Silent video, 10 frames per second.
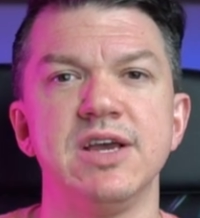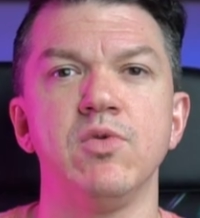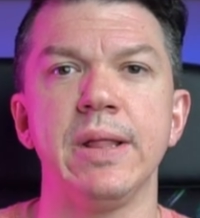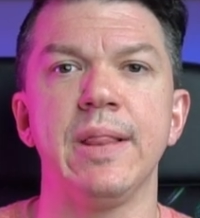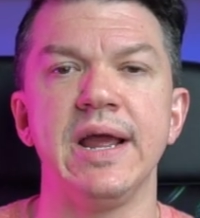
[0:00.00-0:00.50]
I
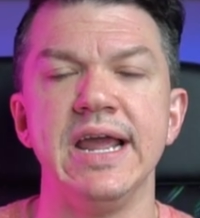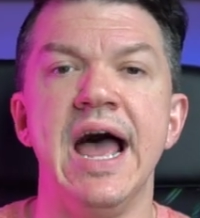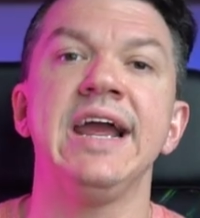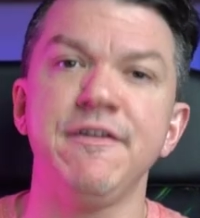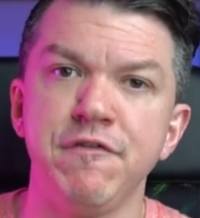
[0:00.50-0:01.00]
really like,
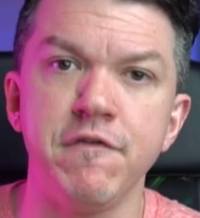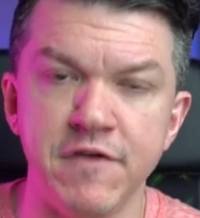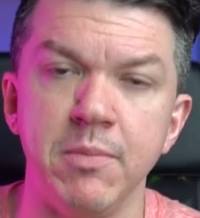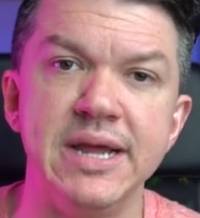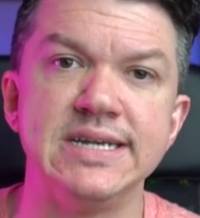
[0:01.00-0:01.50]
I get
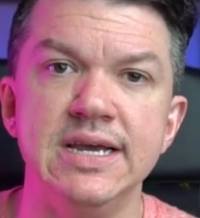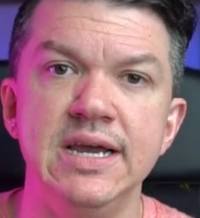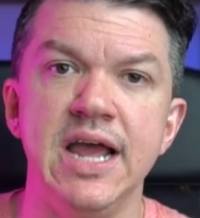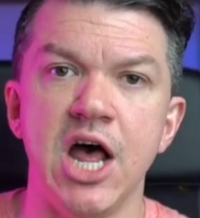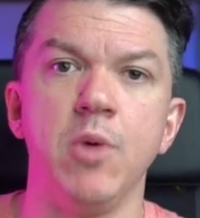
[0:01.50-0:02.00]
fulfillment
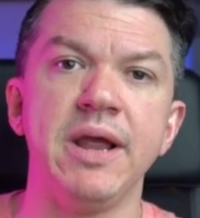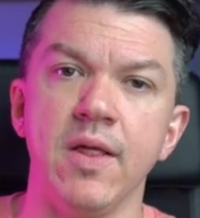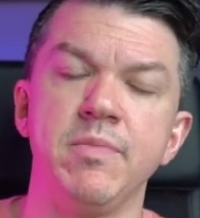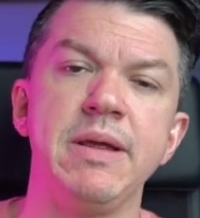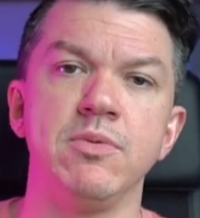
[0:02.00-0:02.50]
helping
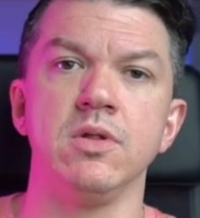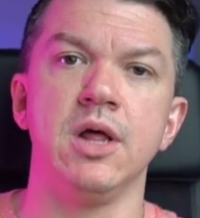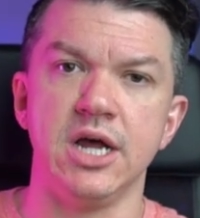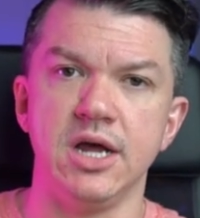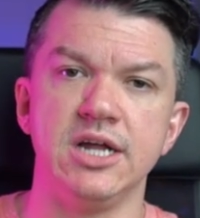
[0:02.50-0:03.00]
other
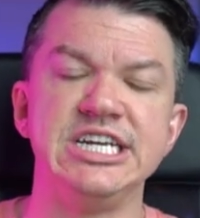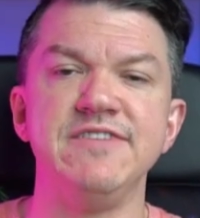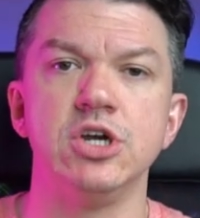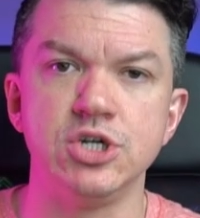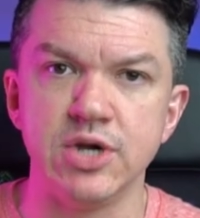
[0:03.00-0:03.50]
people uh,
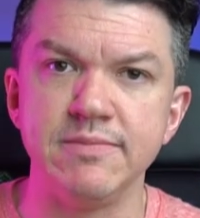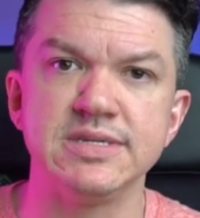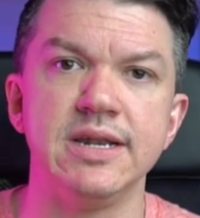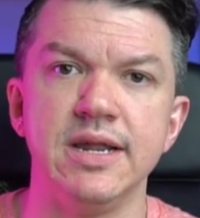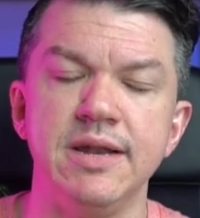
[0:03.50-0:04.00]
achieve their
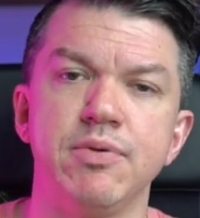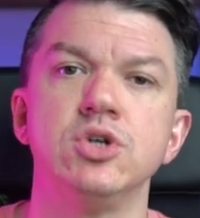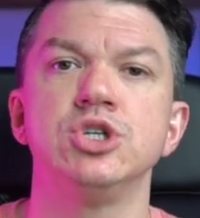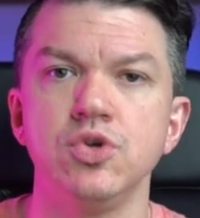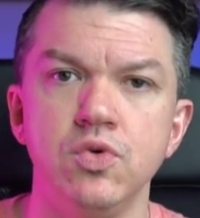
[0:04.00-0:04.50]
dreams and, and
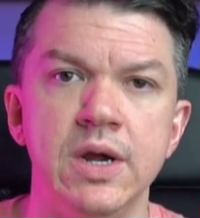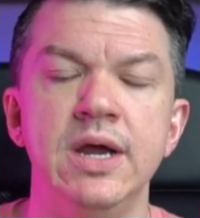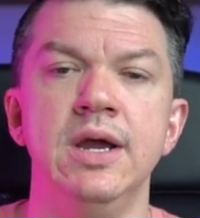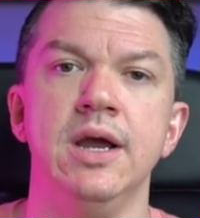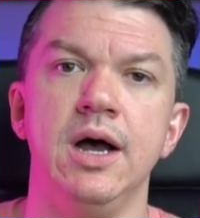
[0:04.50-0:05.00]
pursue
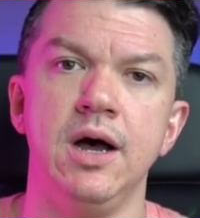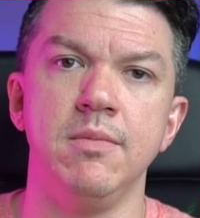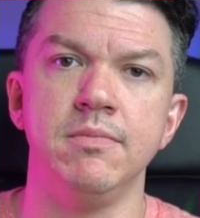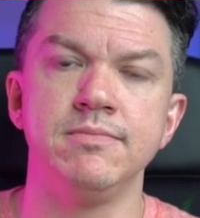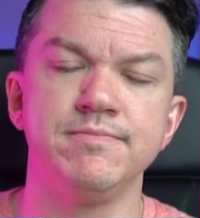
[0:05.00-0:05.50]

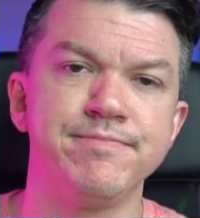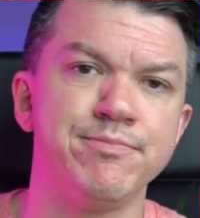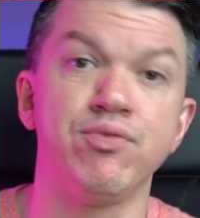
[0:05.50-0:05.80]
um,